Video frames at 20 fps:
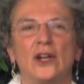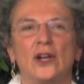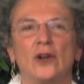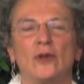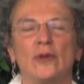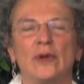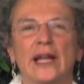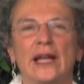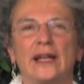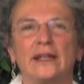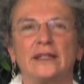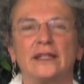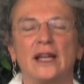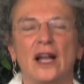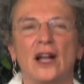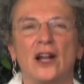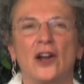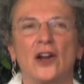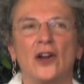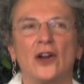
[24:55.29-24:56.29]
Rick
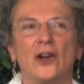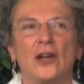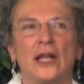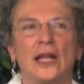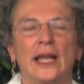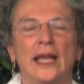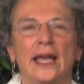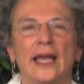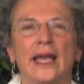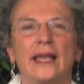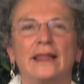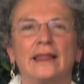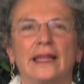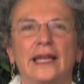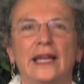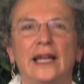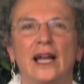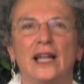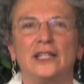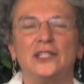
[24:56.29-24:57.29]
Tucker and
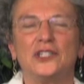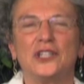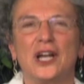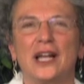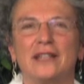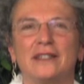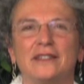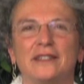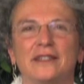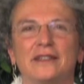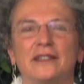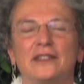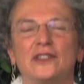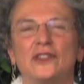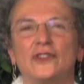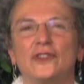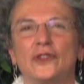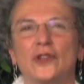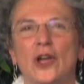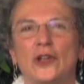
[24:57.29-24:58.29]
Leon Johnson. This
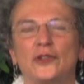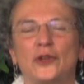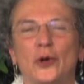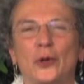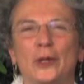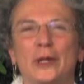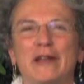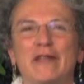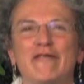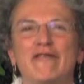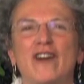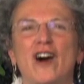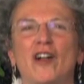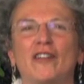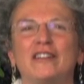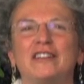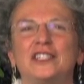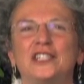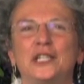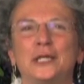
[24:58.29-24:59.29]
is a totally
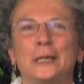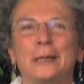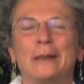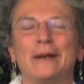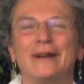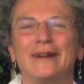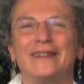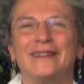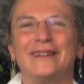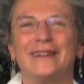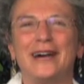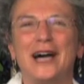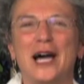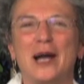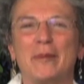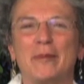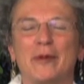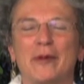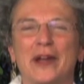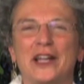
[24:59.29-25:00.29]
volunteer
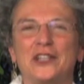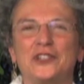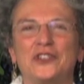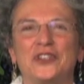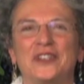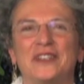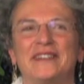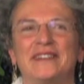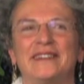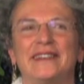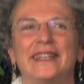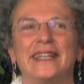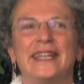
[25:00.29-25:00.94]
operation,